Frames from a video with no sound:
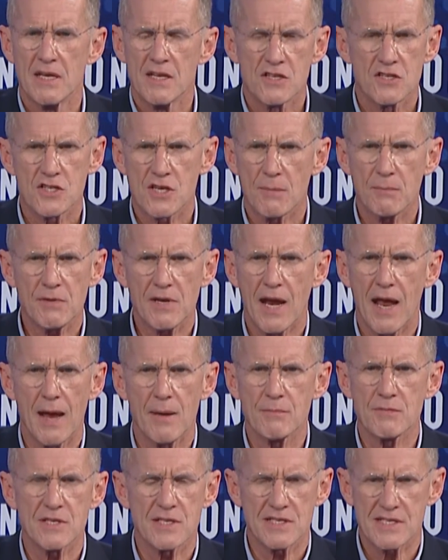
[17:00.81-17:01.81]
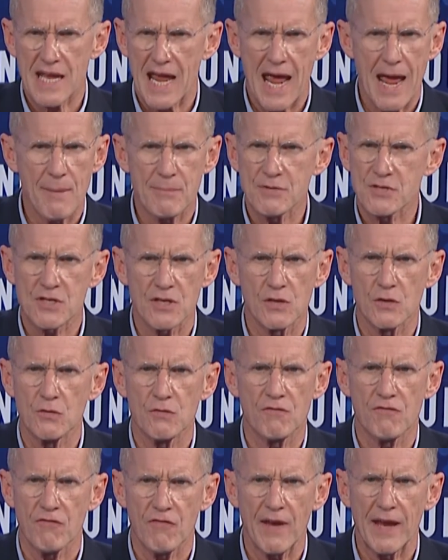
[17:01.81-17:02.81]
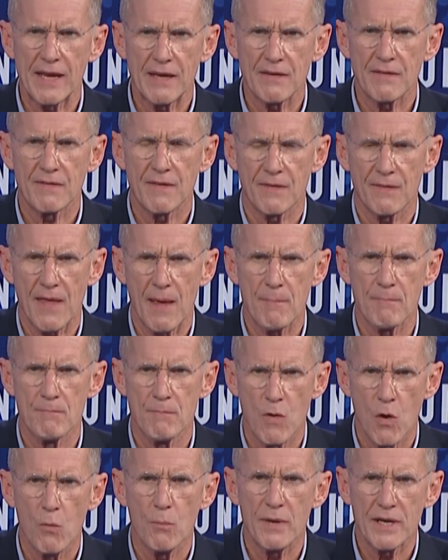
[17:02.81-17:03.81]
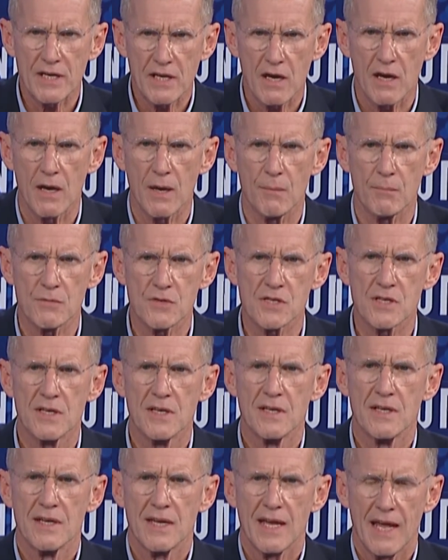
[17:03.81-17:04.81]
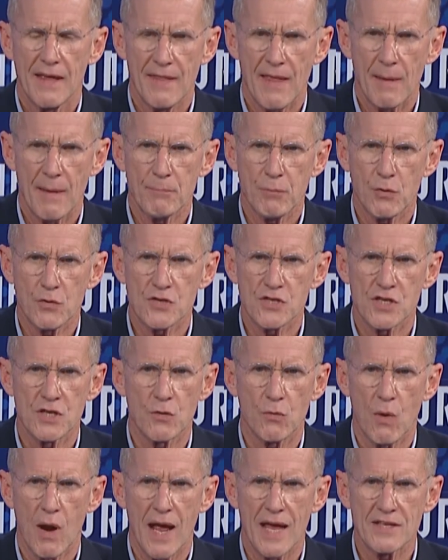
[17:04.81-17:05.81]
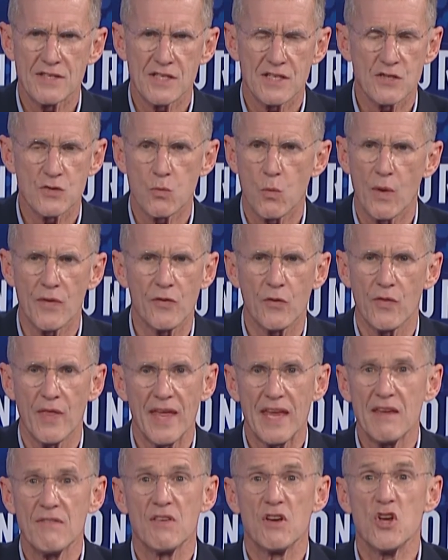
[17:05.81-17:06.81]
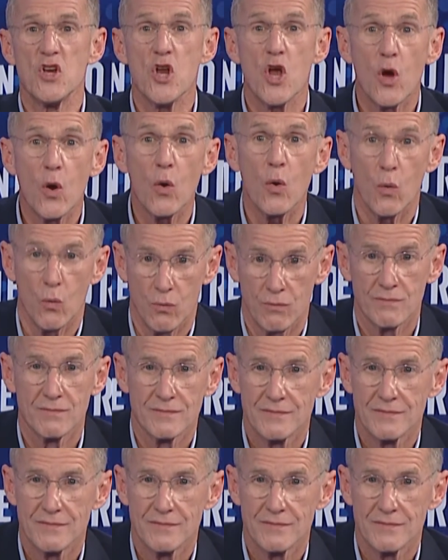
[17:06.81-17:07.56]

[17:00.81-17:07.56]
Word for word: Sometimes it's absolute fate that that moment comes and person arises, whether they even know